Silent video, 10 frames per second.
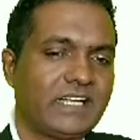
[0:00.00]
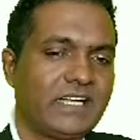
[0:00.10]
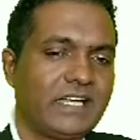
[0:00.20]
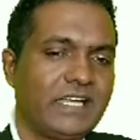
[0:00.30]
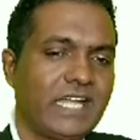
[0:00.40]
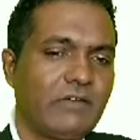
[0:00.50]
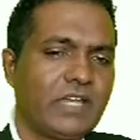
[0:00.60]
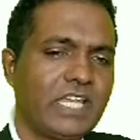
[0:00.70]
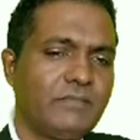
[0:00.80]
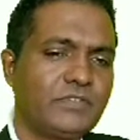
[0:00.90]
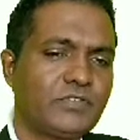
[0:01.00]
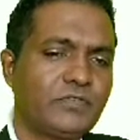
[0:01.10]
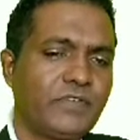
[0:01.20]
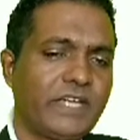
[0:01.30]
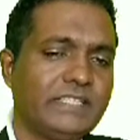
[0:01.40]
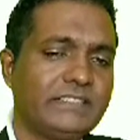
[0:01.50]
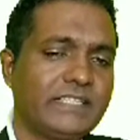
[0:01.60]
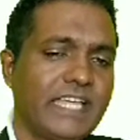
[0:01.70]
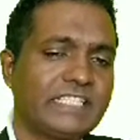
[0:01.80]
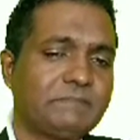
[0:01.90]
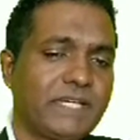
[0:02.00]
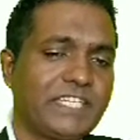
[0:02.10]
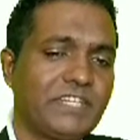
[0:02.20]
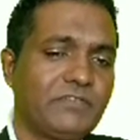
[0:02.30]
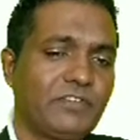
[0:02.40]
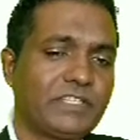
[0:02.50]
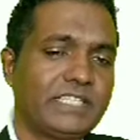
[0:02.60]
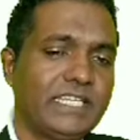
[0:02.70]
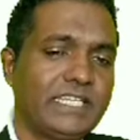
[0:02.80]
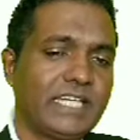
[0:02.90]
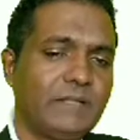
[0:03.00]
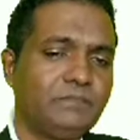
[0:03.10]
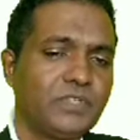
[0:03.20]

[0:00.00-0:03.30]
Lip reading: And our aim is to find expression for theta.